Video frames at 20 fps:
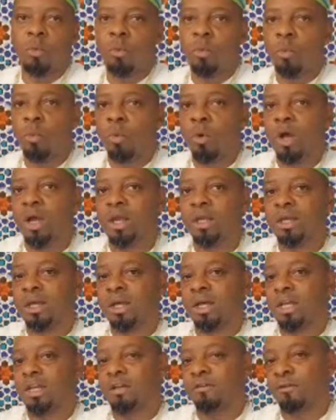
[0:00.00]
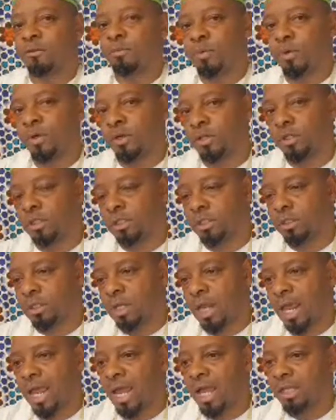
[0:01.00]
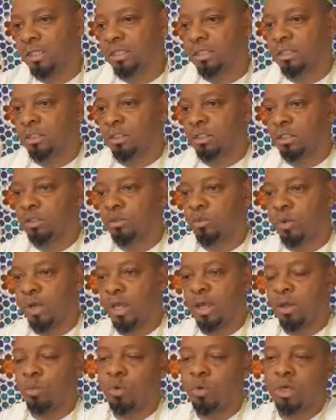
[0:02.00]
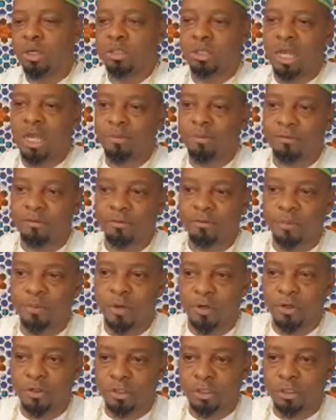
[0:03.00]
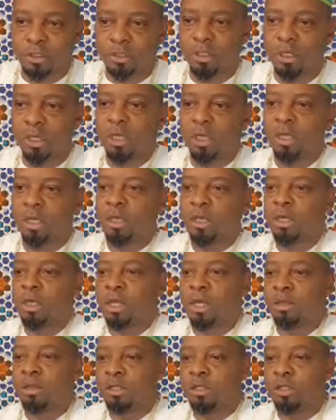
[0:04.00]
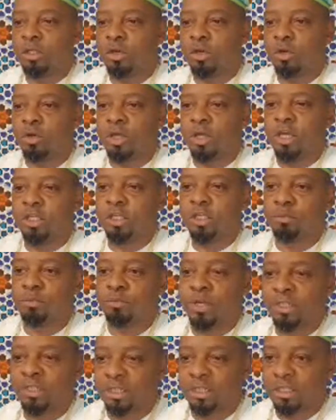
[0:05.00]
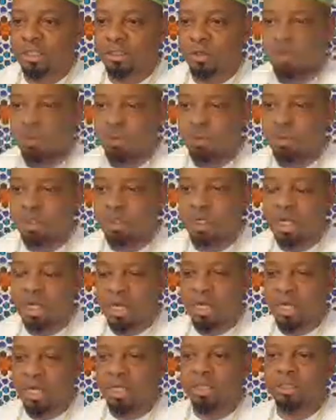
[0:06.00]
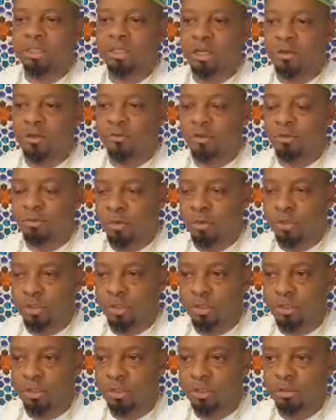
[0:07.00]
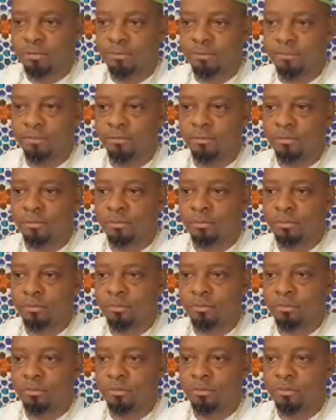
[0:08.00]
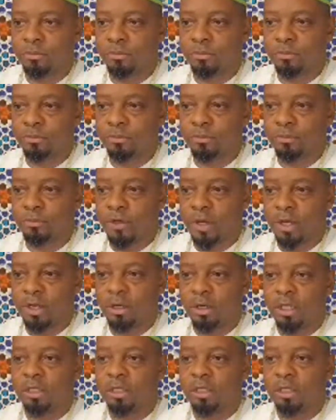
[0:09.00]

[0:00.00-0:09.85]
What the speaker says: What kind of a person acts this way? What type of a person, expresses those kinds of emotions? Right?